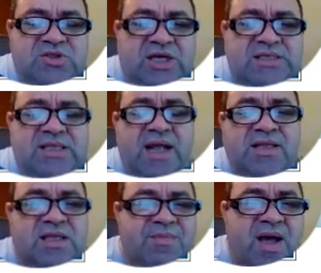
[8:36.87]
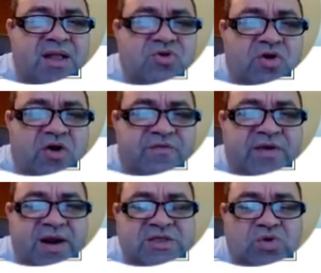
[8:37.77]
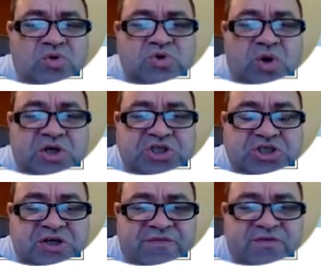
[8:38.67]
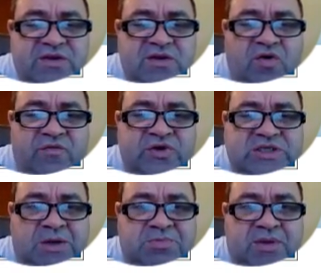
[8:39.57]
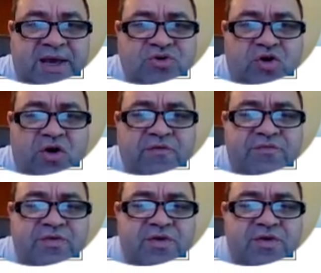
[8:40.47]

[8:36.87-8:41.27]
Just like the demand curve, there is also a shift of the supply curve.